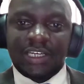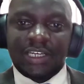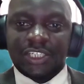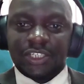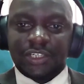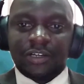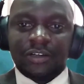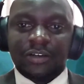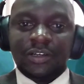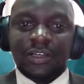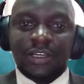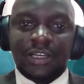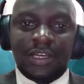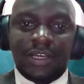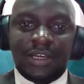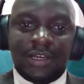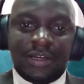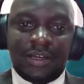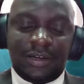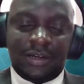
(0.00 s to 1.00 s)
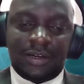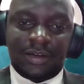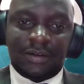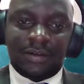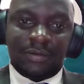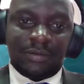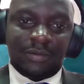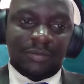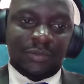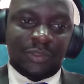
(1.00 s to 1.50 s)
traditional.
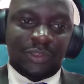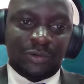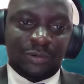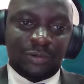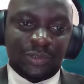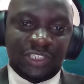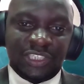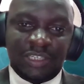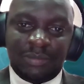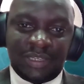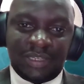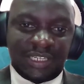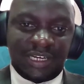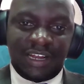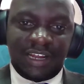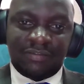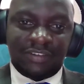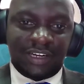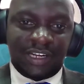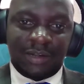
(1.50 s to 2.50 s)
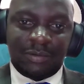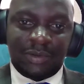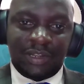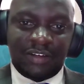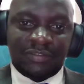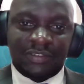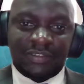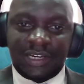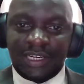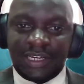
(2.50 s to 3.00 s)
Through GMS and Africa, we
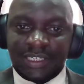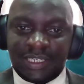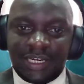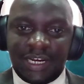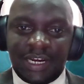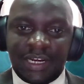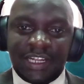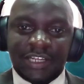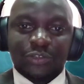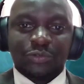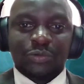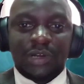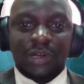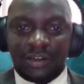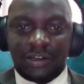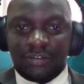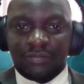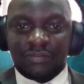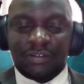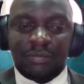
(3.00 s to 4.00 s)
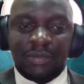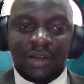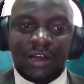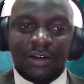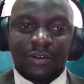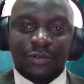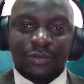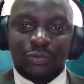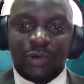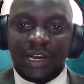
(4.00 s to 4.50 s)
have created a network of
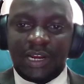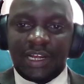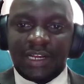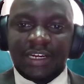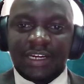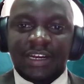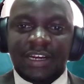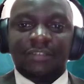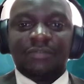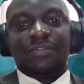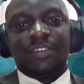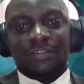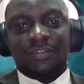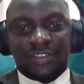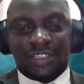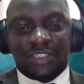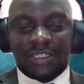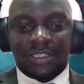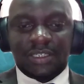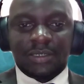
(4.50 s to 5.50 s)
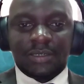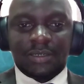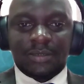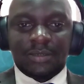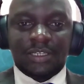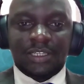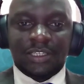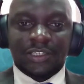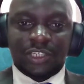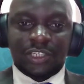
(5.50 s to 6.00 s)
about 150
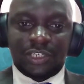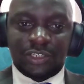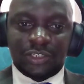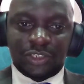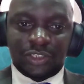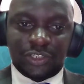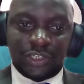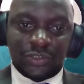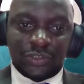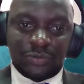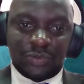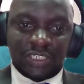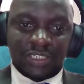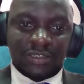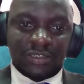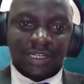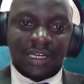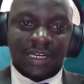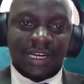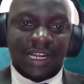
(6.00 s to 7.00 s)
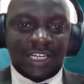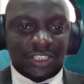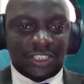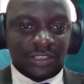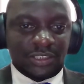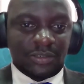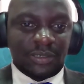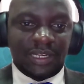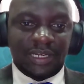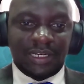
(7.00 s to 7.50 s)
institutions, which are
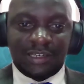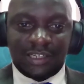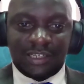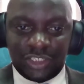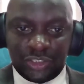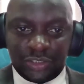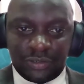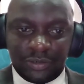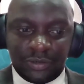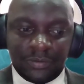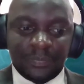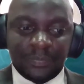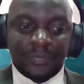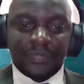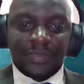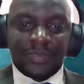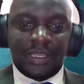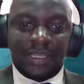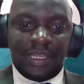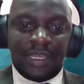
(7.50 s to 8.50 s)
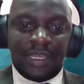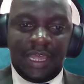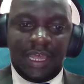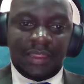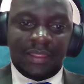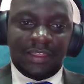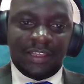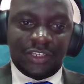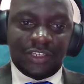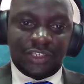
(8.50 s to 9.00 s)
national and regional.
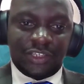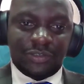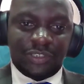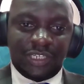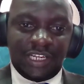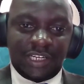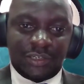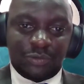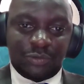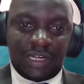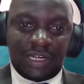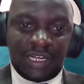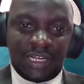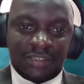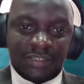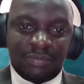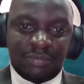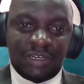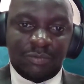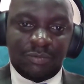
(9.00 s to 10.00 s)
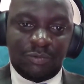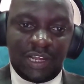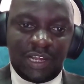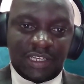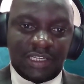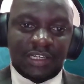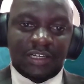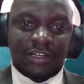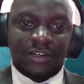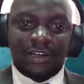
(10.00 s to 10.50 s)
And this huge network has been
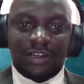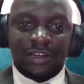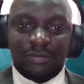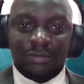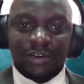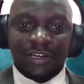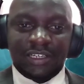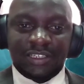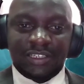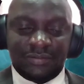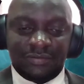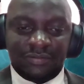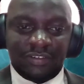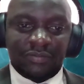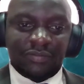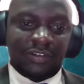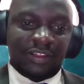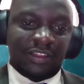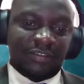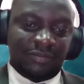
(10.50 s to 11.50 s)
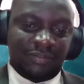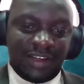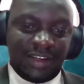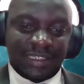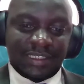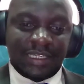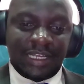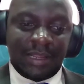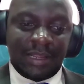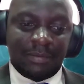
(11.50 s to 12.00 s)
working collaboratively for the
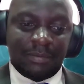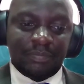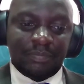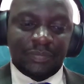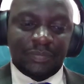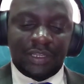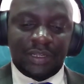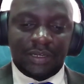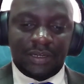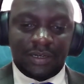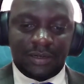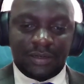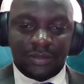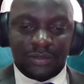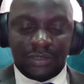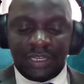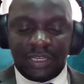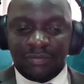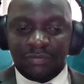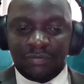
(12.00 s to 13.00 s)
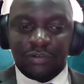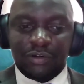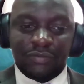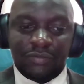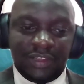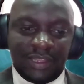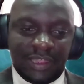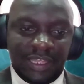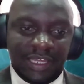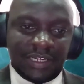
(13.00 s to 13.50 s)
first time,
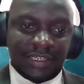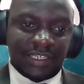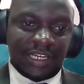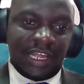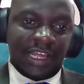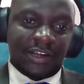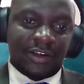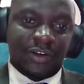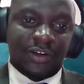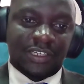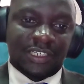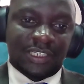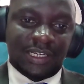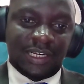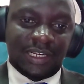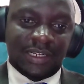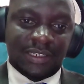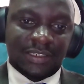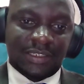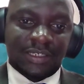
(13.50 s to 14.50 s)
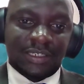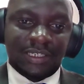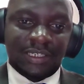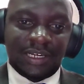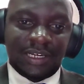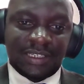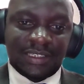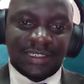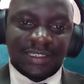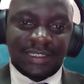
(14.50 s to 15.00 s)
involving the entire continent
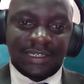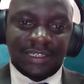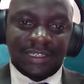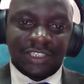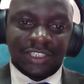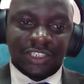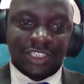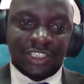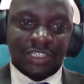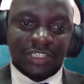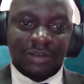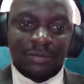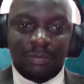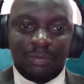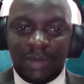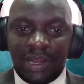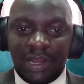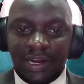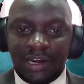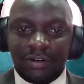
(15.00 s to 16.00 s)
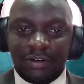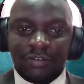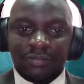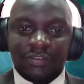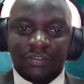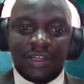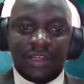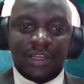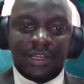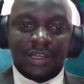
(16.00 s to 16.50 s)
in a synergetic manner
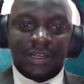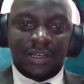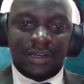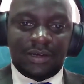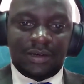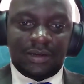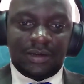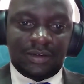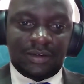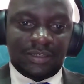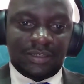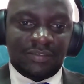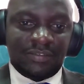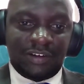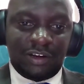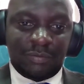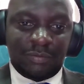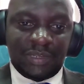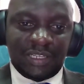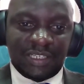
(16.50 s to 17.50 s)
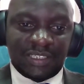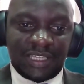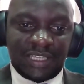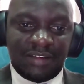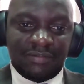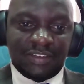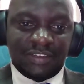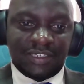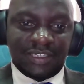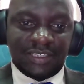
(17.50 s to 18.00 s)
of developing
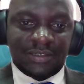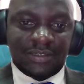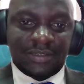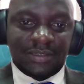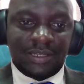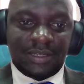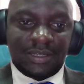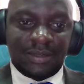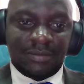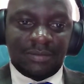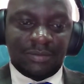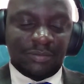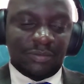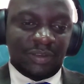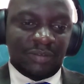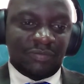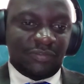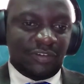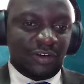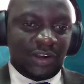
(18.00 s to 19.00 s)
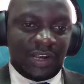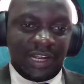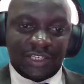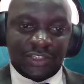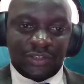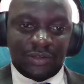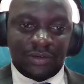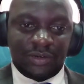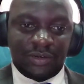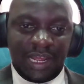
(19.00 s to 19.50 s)
services. We
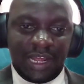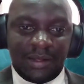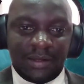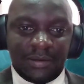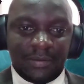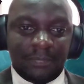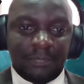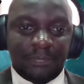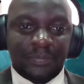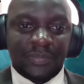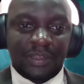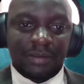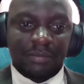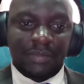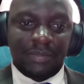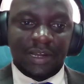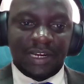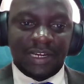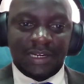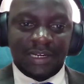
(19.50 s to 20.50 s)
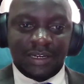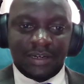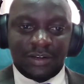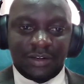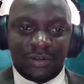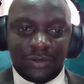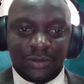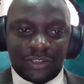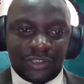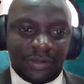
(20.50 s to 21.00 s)
focused on marine
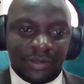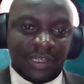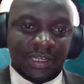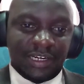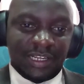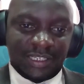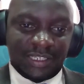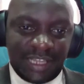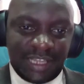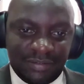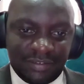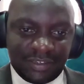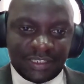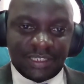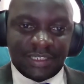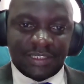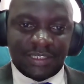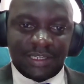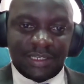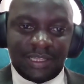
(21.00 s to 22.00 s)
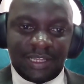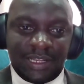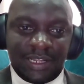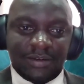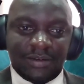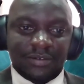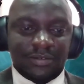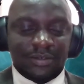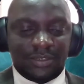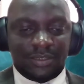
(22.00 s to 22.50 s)
and coastal area services, and
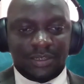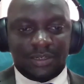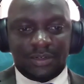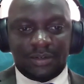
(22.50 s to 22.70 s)
then